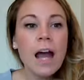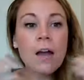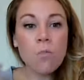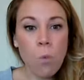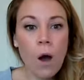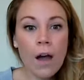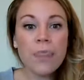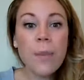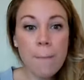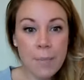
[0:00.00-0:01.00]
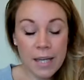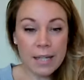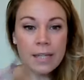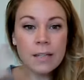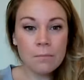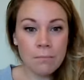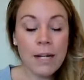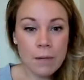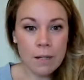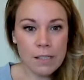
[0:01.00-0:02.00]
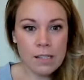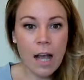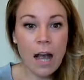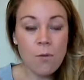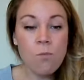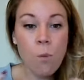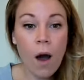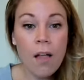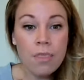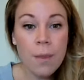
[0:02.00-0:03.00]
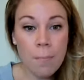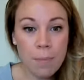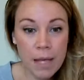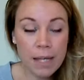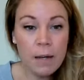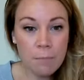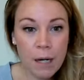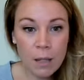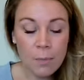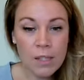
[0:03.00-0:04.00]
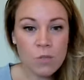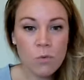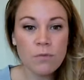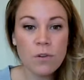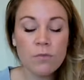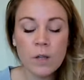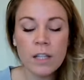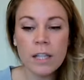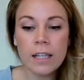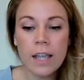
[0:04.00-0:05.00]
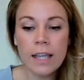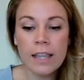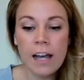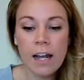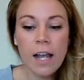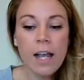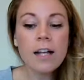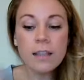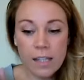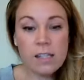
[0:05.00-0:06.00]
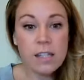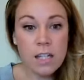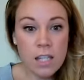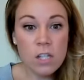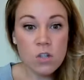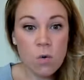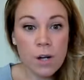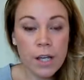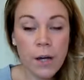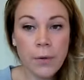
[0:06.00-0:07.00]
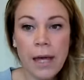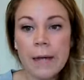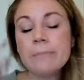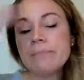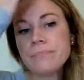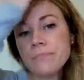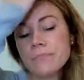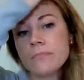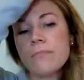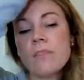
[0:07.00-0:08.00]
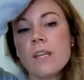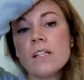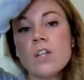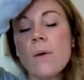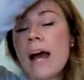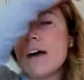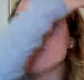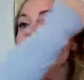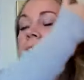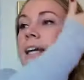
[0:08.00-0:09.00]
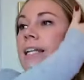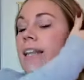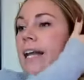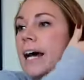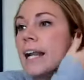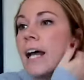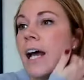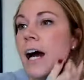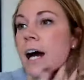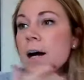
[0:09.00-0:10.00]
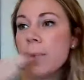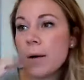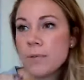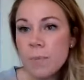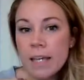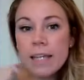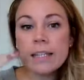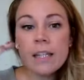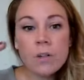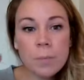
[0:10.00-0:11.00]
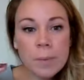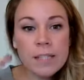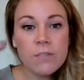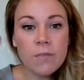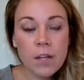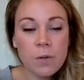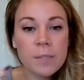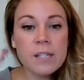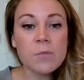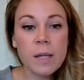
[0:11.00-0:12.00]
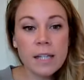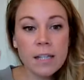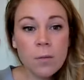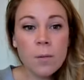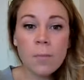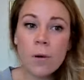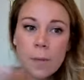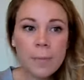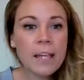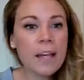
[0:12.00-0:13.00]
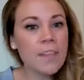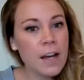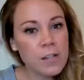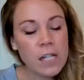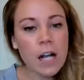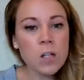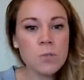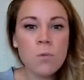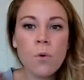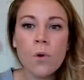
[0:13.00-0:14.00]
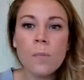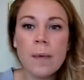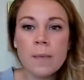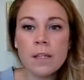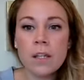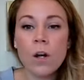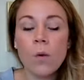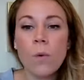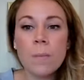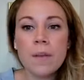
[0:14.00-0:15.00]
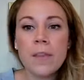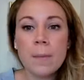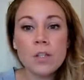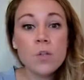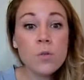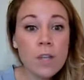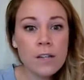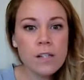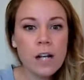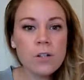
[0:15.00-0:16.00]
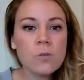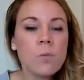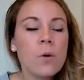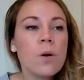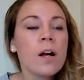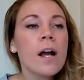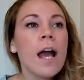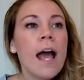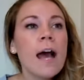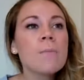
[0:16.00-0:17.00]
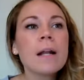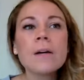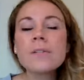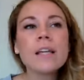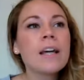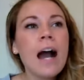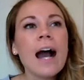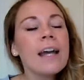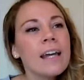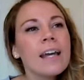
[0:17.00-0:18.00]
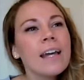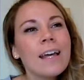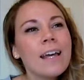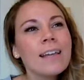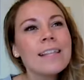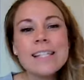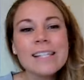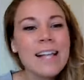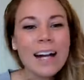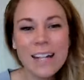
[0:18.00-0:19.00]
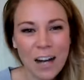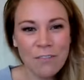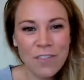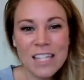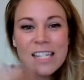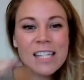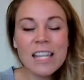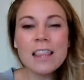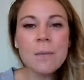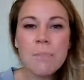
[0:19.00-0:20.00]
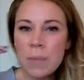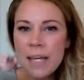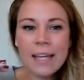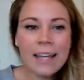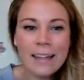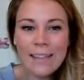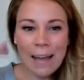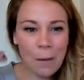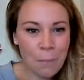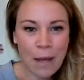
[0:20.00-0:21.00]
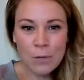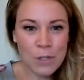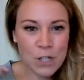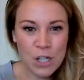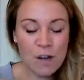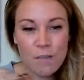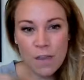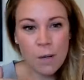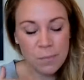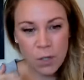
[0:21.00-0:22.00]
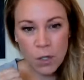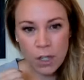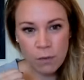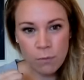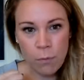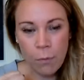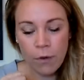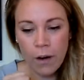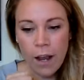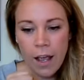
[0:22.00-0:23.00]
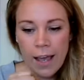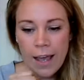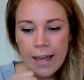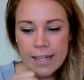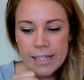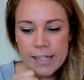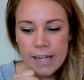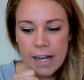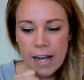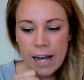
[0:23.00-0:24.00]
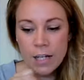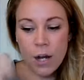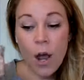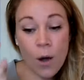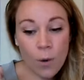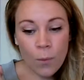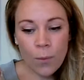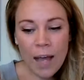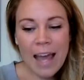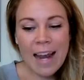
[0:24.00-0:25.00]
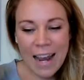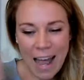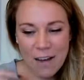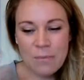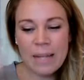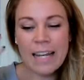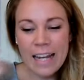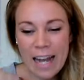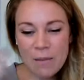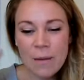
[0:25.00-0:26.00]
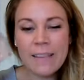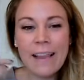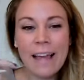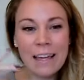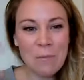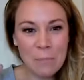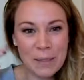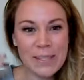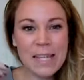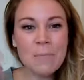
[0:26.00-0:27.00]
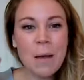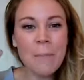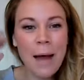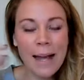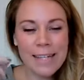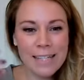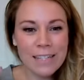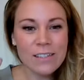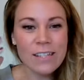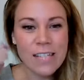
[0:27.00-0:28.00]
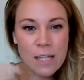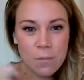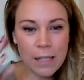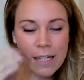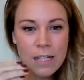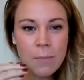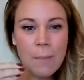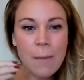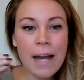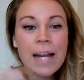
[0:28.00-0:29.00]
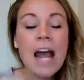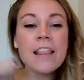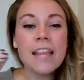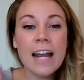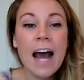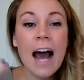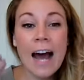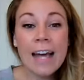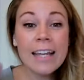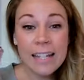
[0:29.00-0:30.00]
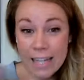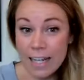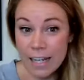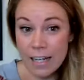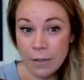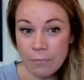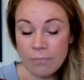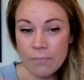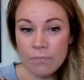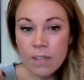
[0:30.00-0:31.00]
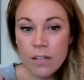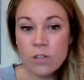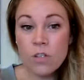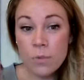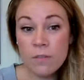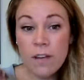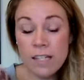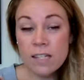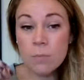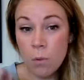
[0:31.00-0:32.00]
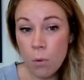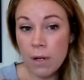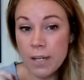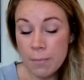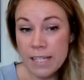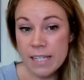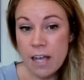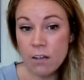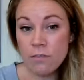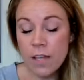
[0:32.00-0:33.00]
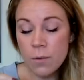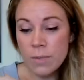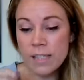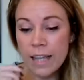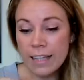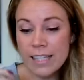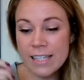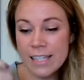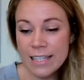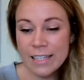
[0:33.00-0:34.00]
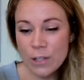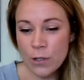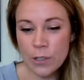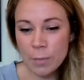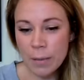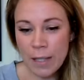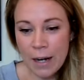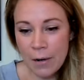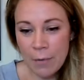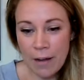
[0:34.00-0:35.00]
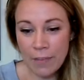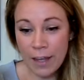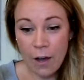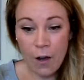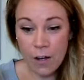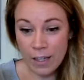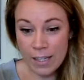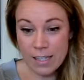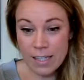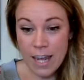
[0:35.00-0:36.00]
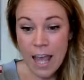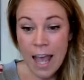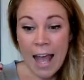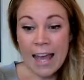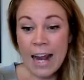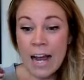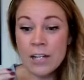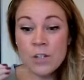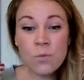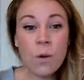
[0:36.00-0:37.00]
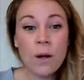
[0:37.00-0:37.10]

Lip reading: I want the big money months. I want the big money months. So if you're feeling like that, listen to the story. Okay. So after I did that, I was making little bits of increments. I was making a little bit more, maybe like $1,000 more. Maybe, one month I made $2,000 more. But I was like, this is not enough. This isn't the big like mountain shift that I'm looking for. And I know, and it had been like building in my mind, a little seed planted in my mind that I needed to invest more in myself. And it was like the seed started to plant around like August. And I just